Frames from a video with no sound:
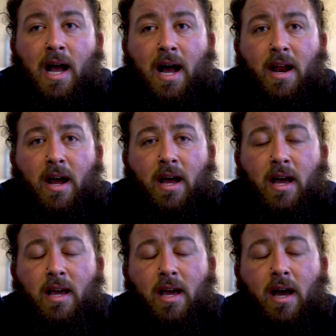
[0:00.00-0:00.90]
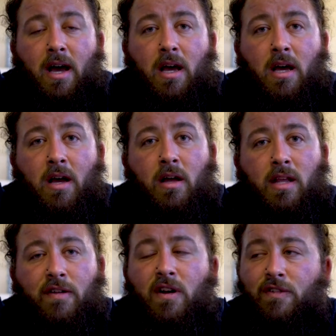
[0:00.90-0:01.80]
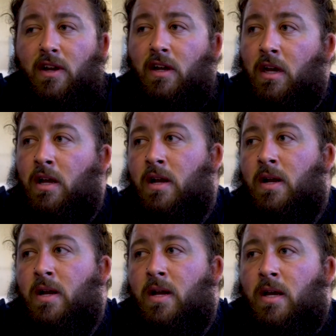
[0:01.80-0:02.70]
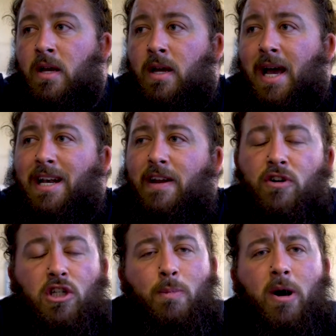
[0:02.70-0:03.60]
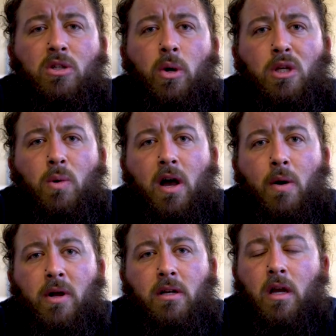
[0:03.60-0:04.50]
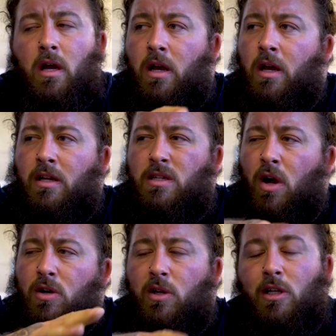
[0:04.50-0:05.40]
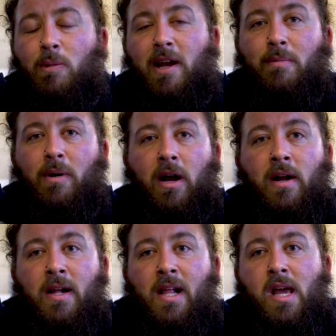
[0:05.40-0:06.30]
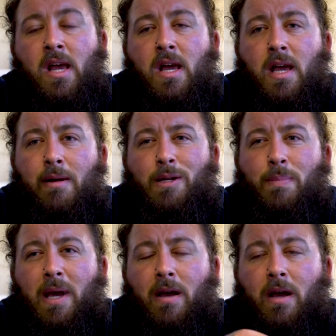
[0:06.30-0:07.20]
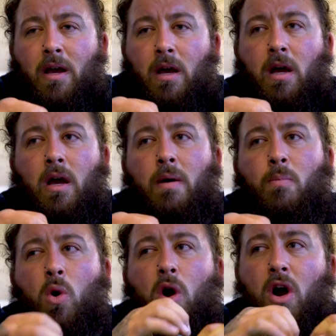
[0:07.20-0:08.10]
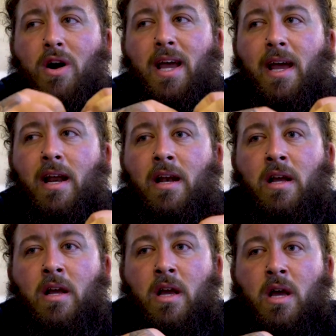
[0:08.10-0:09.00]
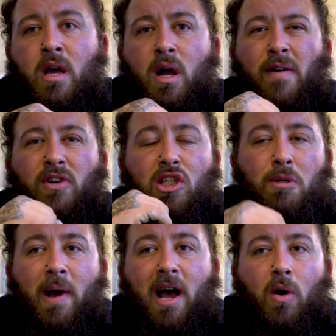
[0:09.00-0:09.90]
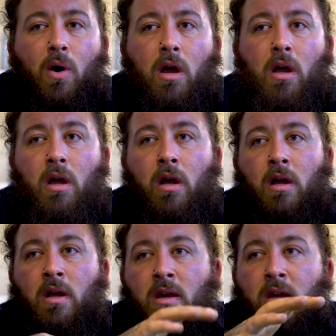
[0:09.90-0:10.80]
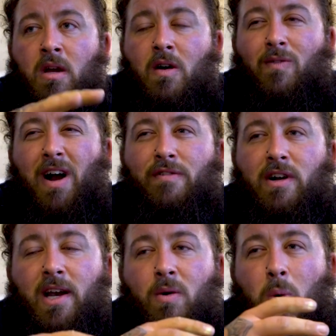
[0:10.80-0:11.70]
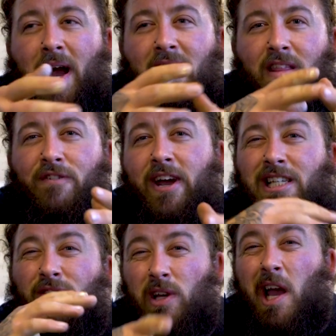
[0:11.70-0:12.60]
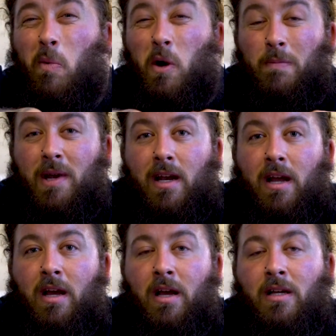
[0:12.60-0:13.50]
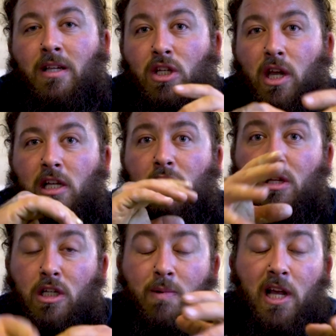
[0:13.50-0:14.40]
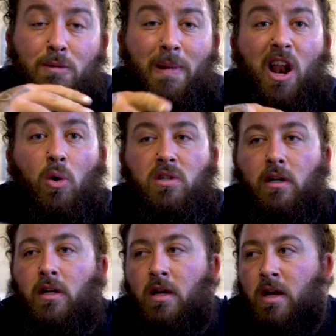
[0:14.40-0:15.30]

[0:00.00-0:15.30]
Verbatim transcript: And uh, yeah, definitely think it had a different smell to it as well. It wasn't, it's hard to explain, but it was a bit more hard hitting of a smell rather than a whack in the face, if you get what I mean. So, so the, the smell altered.